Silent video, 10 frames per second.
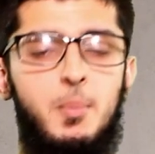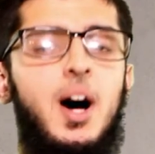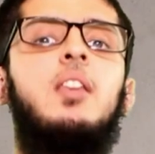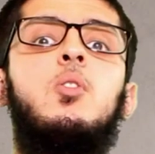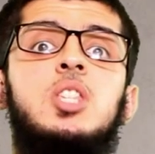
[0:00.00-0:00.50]
But
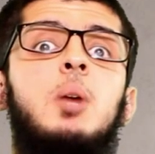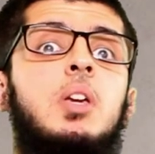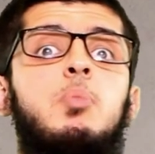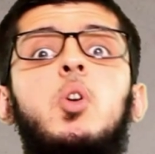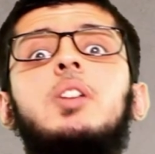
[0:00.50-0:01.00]
I know some
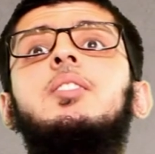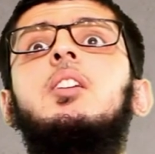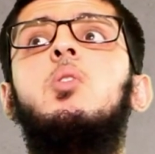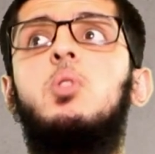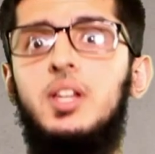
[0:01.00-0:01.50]
people are
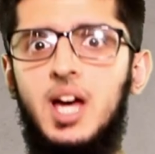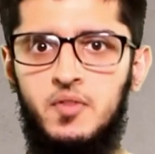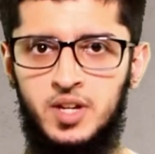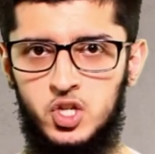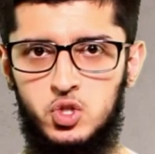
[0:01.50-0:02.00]
still going to
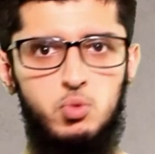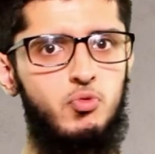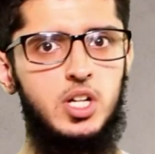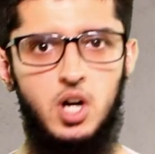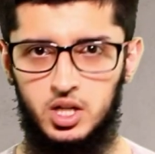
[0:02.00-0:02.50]
have an issue
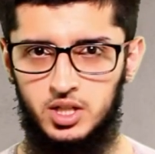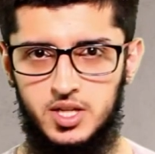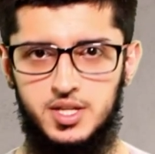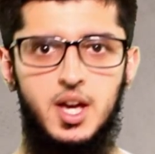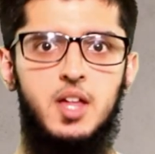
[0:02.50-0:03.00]

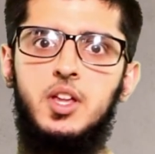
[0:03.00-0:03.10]
regardless.